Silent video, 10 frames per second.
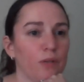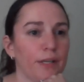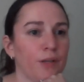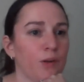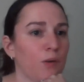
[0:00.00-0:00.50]

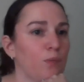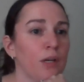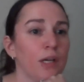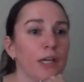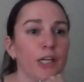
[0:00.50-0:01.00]
you know,
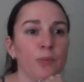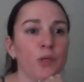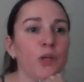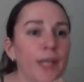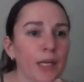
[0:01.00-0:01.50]

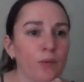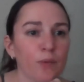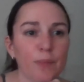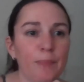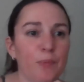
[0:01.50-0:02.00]
communicating
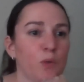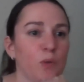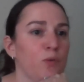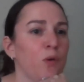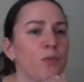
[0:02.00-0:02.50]
with people,
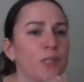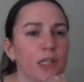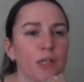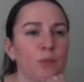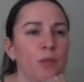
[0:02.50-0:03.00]
who knows the
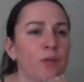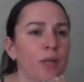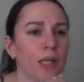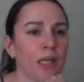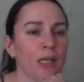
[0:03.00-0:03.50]

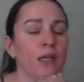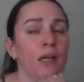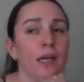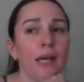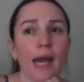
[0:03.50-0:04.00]
community
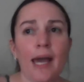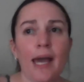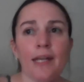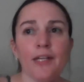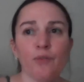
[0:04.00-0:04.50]

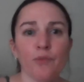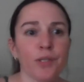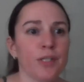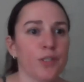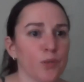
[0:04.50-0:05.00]
and can
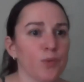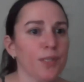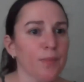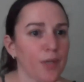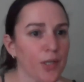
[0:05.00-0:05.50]
really do
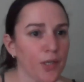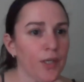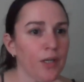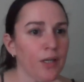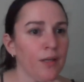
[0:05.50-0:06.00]
some
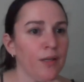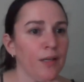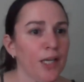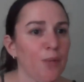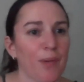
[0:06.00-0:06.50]
good,
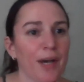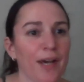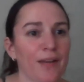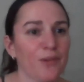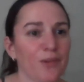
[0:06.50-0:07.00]

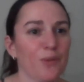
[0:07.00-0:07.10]
but